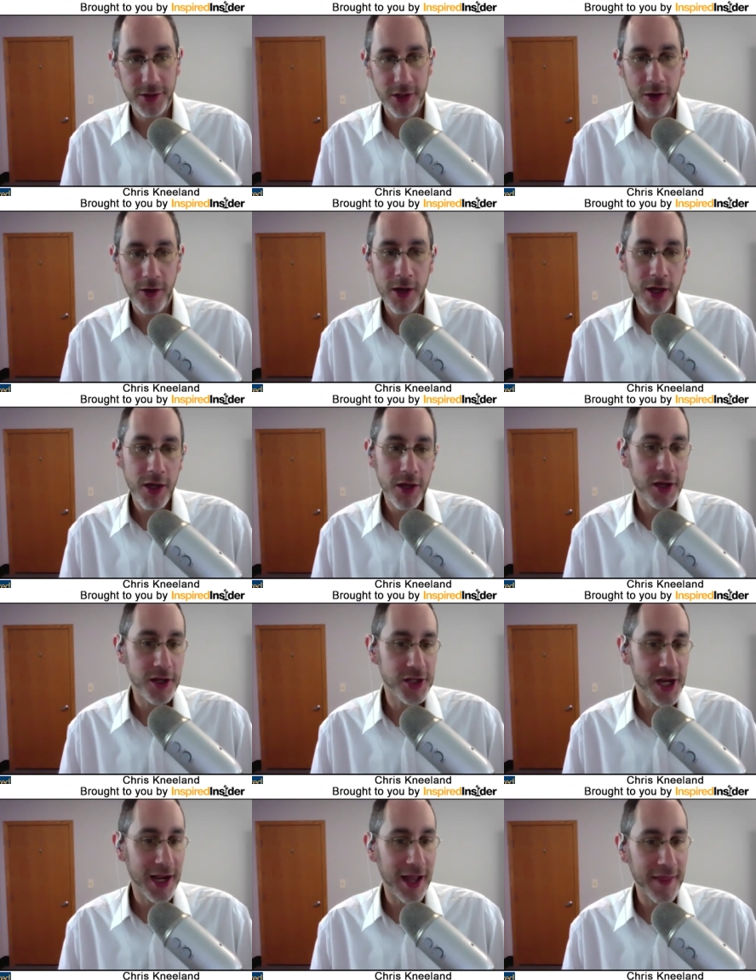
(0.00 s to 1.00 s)
So you can
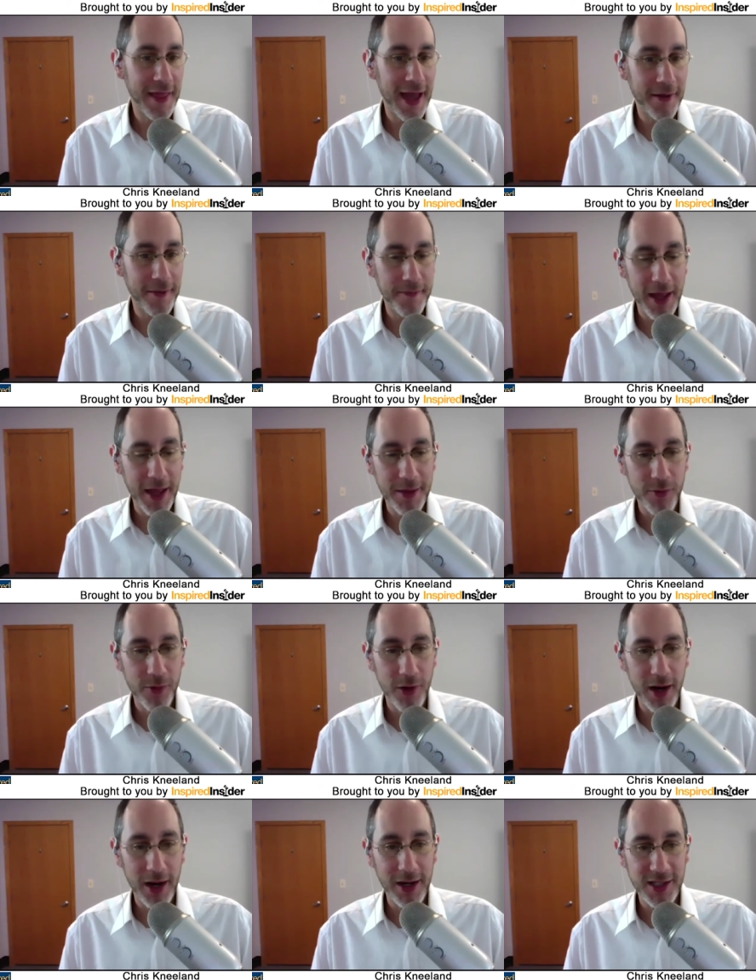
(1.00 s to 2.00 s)
check out that many
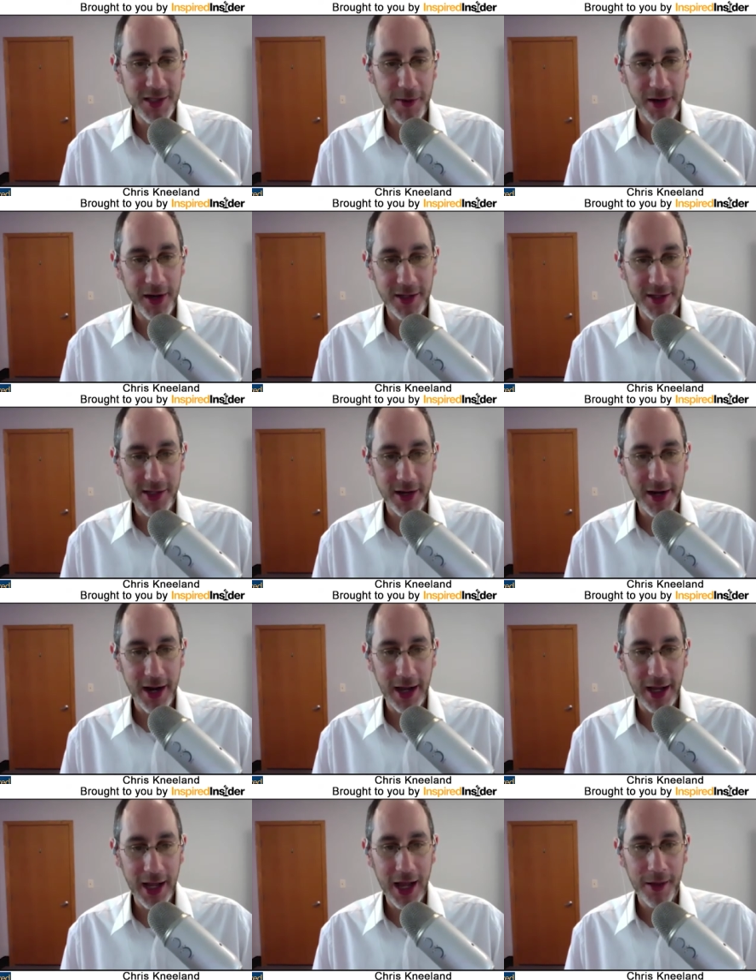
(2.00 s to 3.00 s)
more on
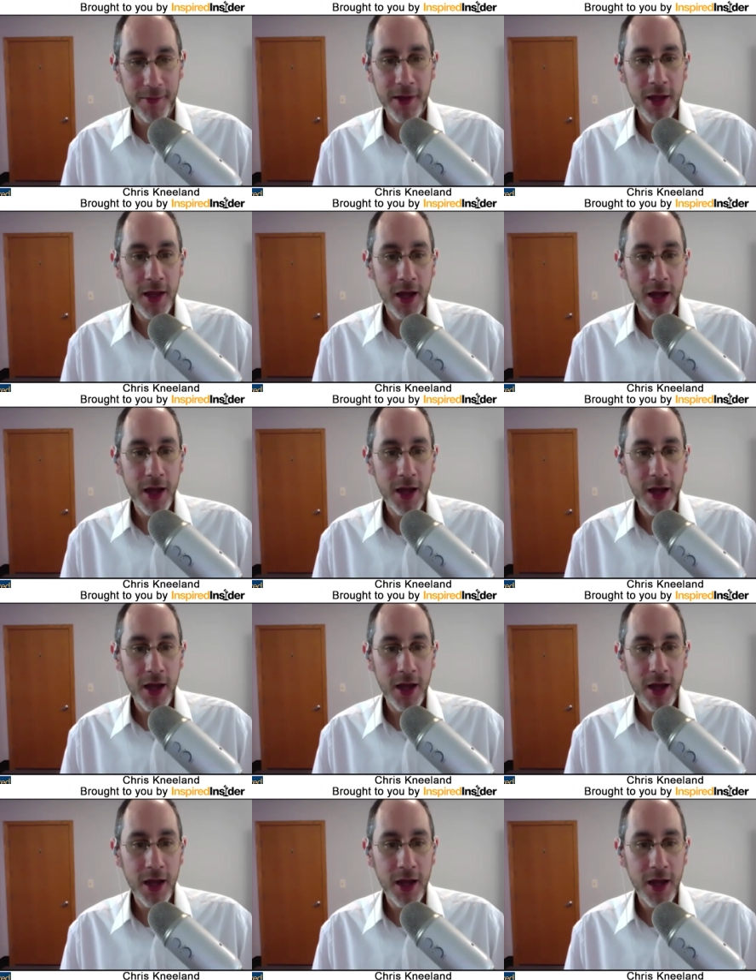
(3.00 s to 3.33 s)
InspiredInsider.com.